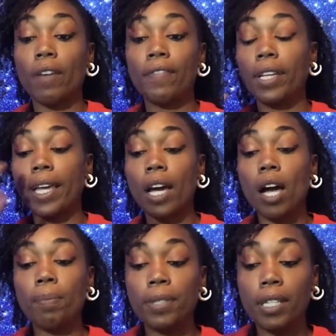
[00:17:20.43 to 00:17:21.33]
I feel like
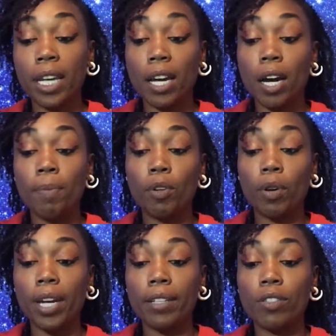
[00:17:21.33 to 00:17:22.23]

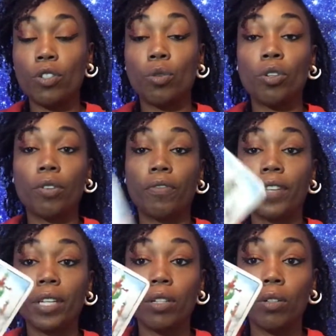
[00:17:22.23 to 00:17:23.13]
upgrades to your
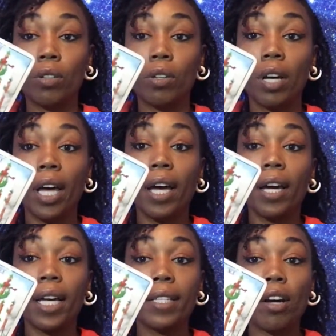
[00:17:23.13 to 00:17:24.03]
vehicle
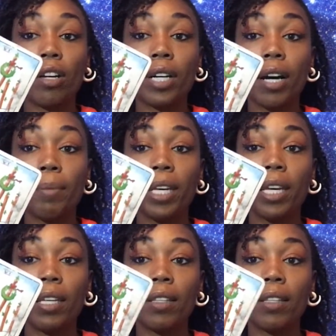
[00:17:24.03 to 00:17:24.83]
are coming in.